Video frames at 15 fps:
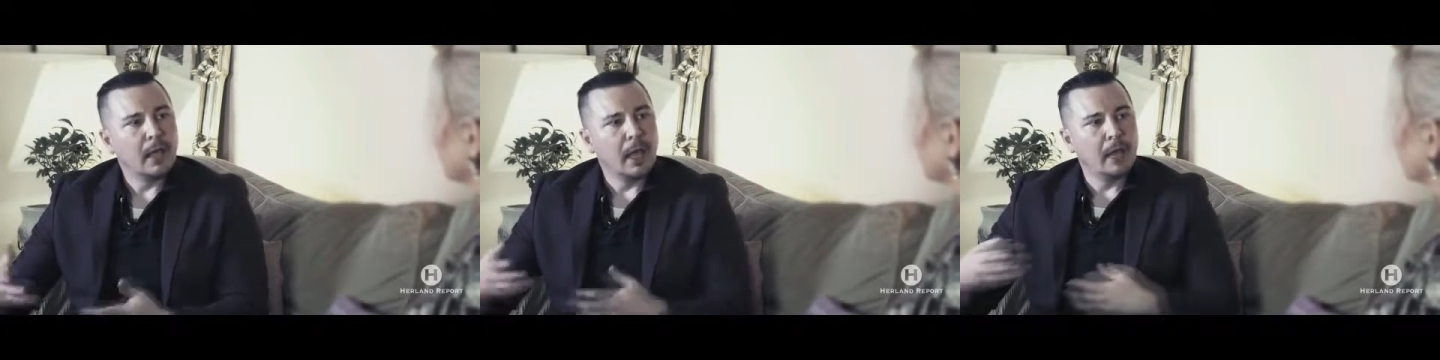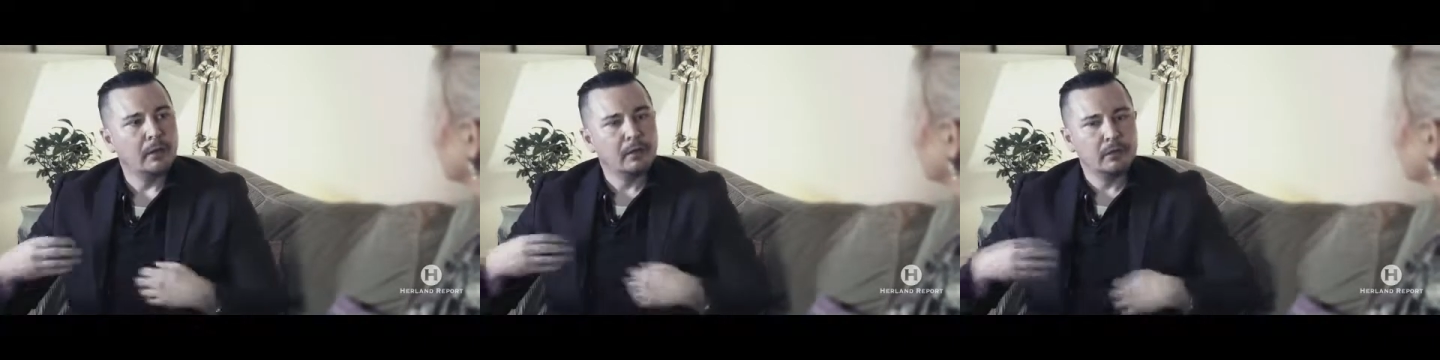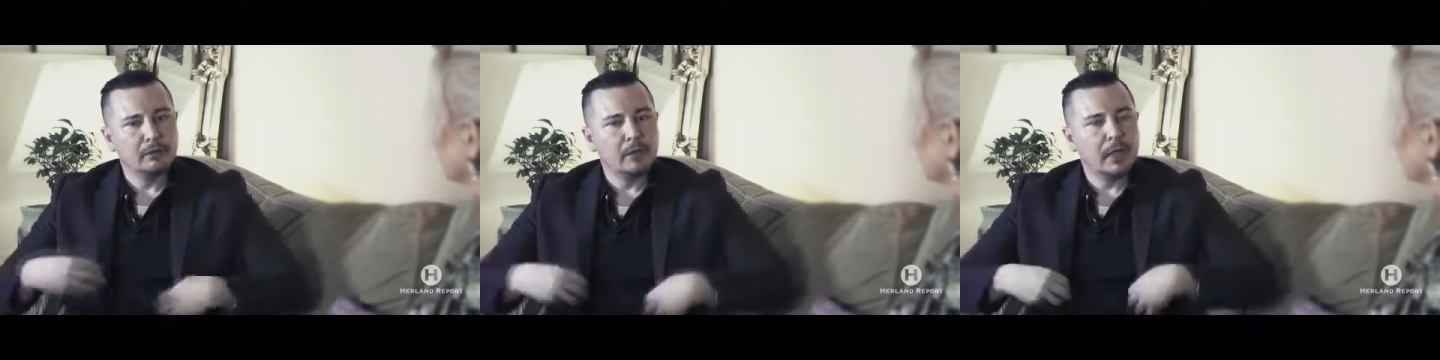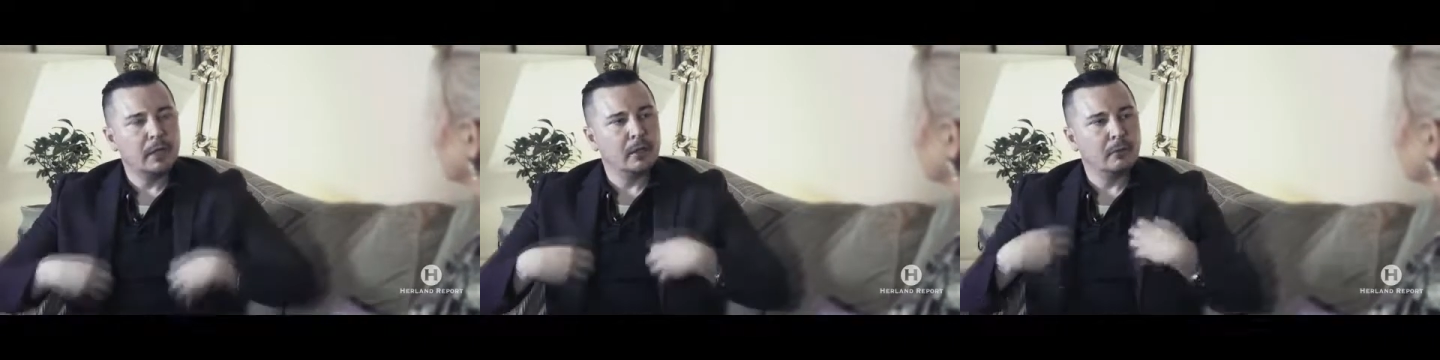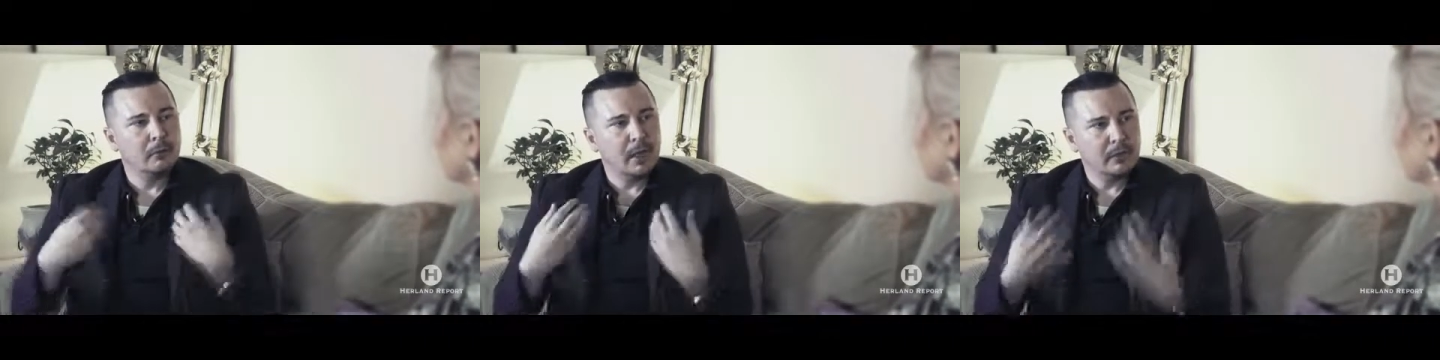and create
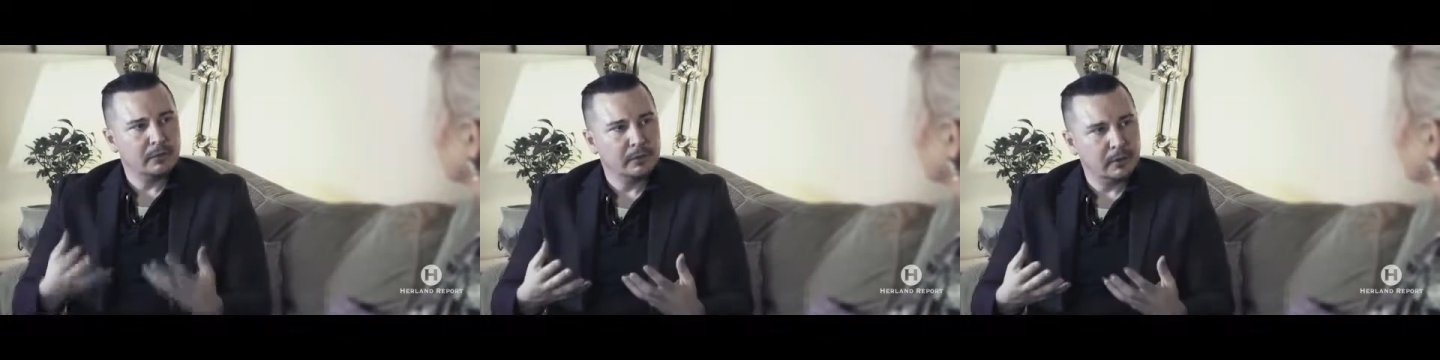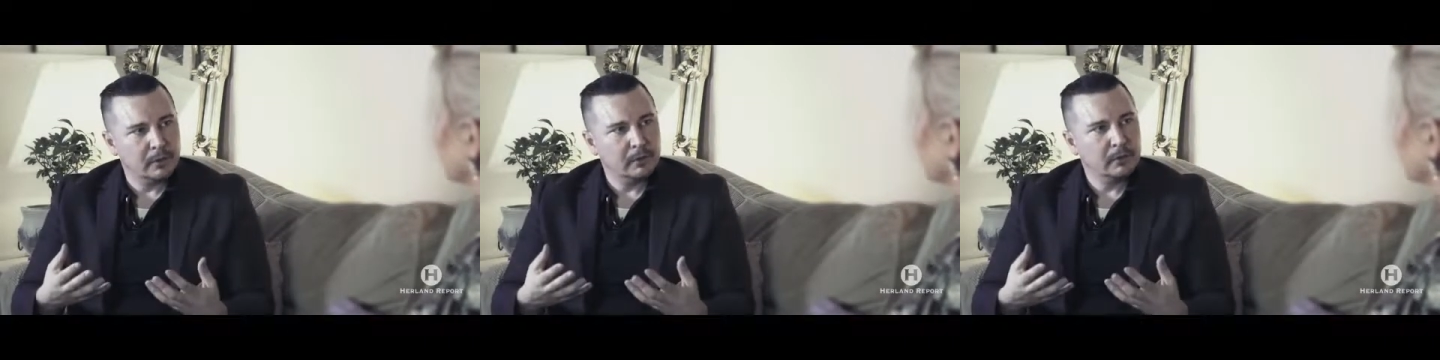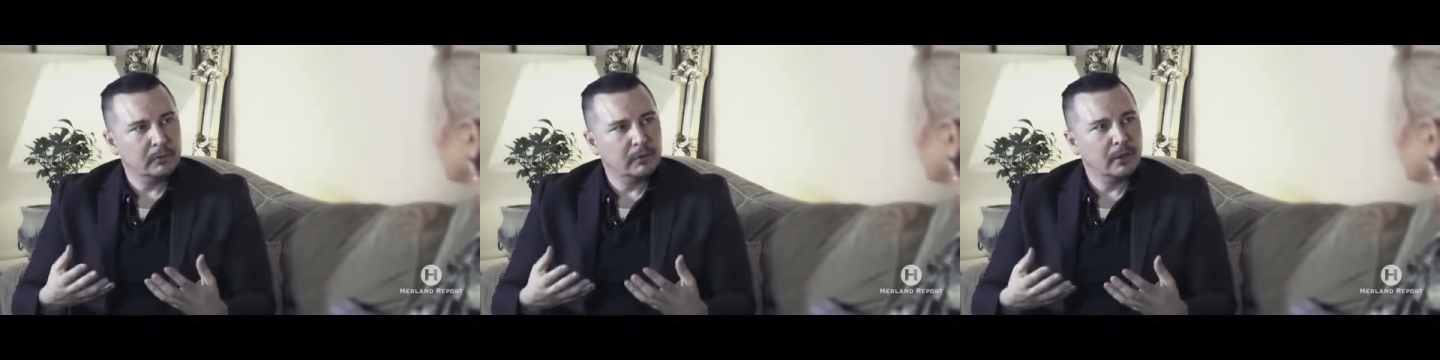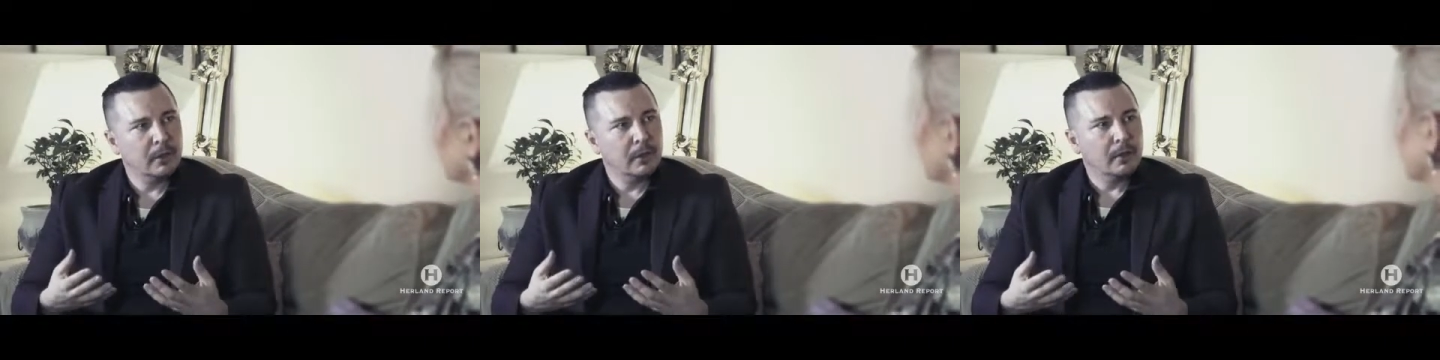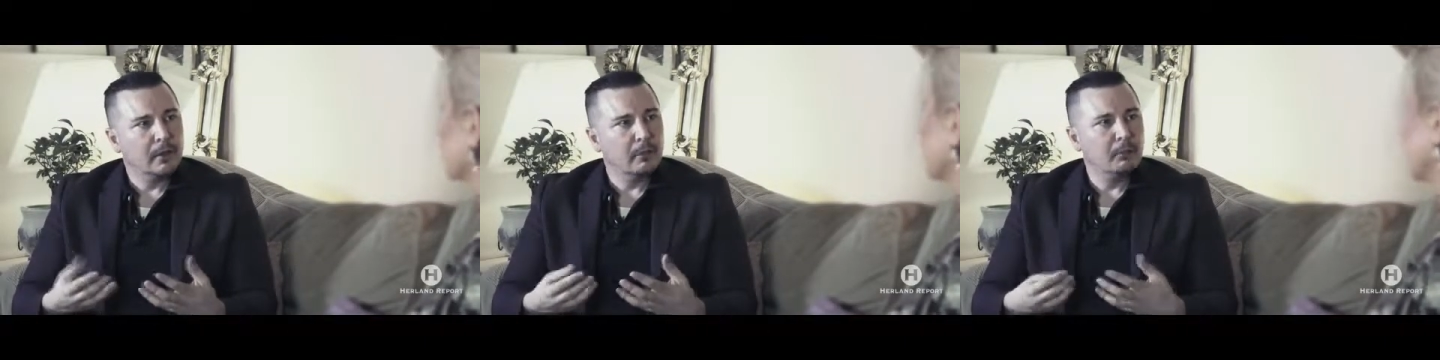a message
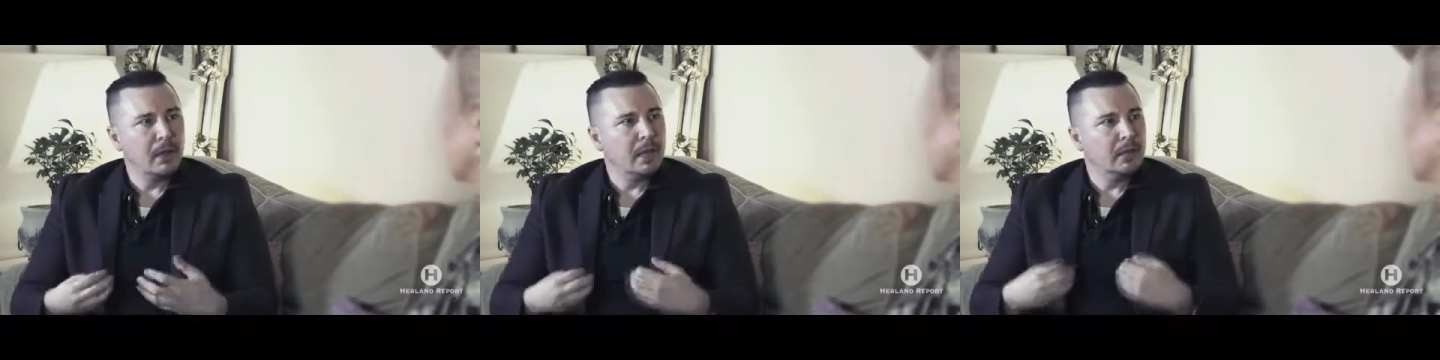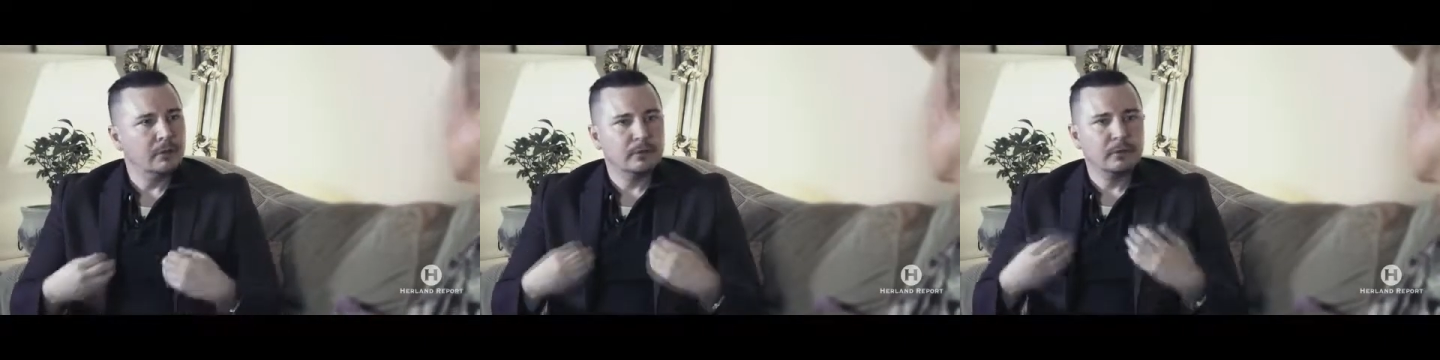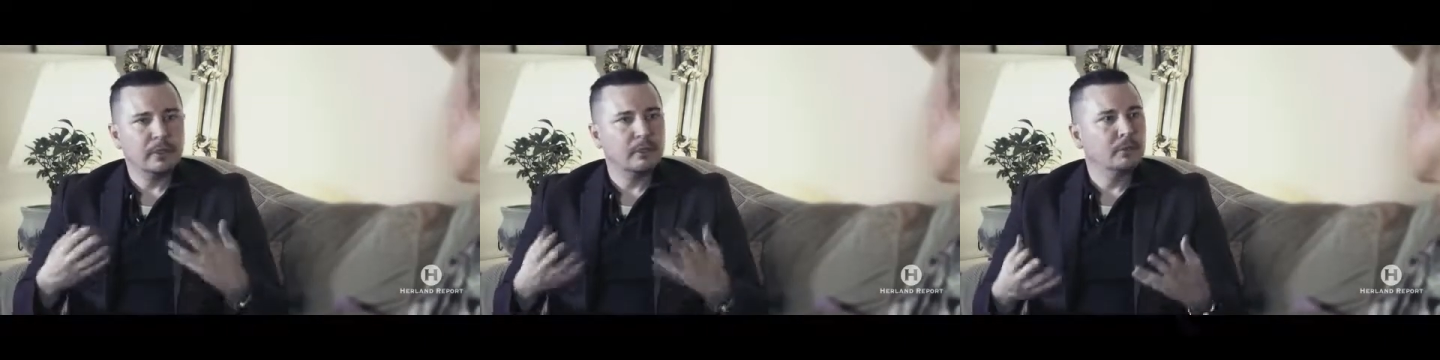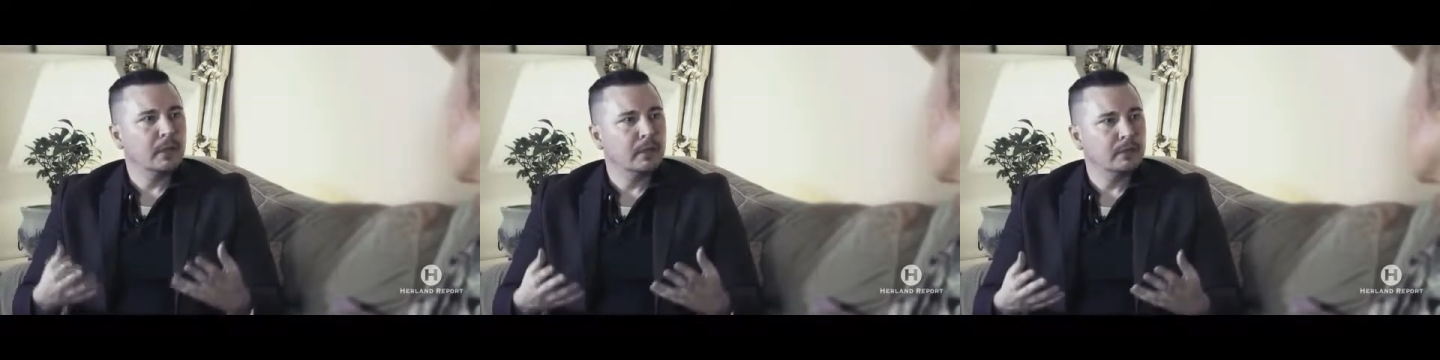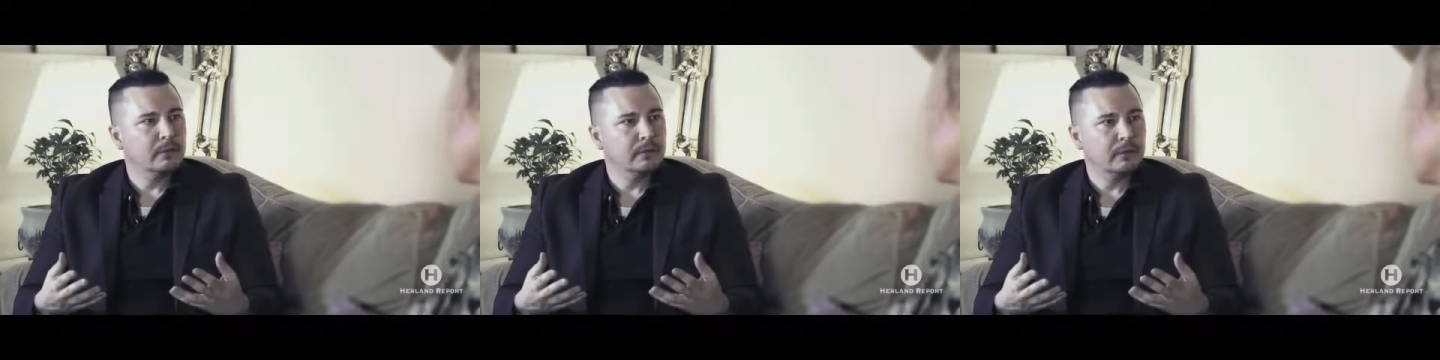that made it seem
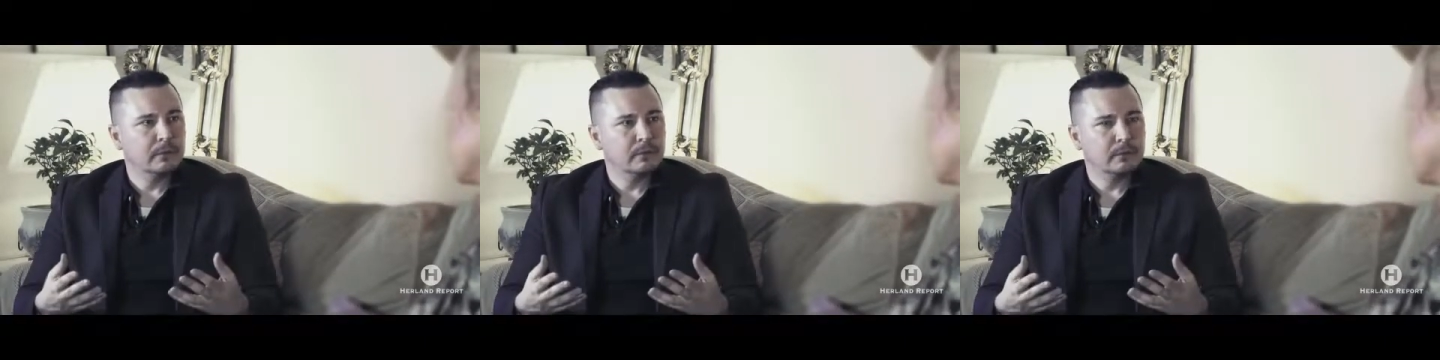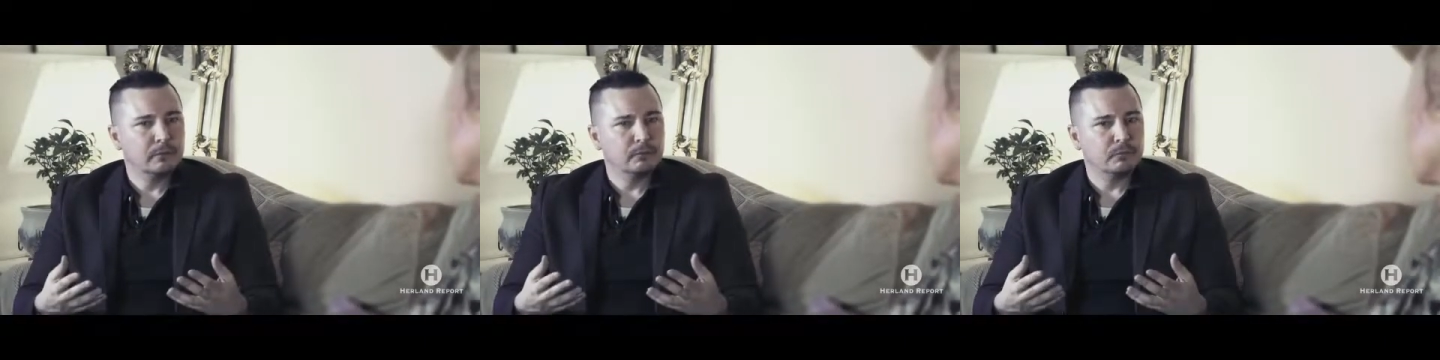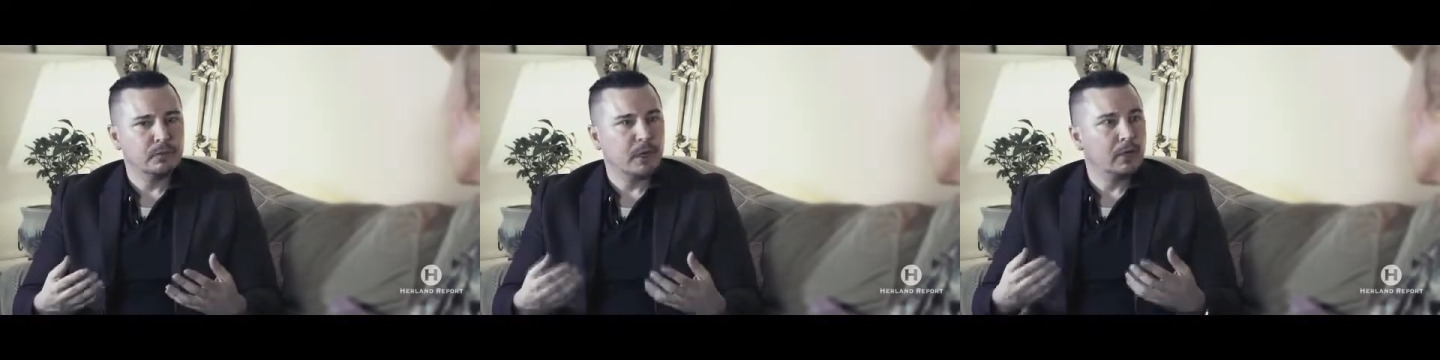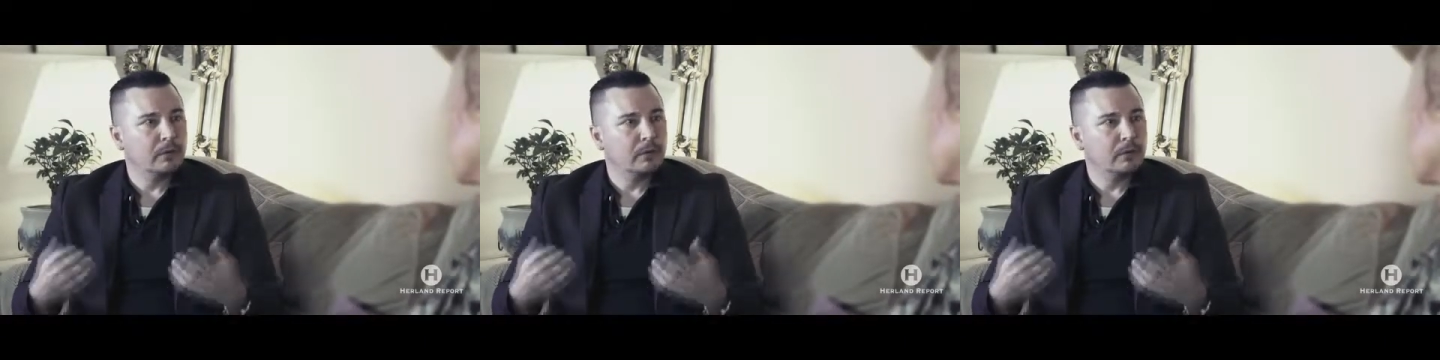like this is Che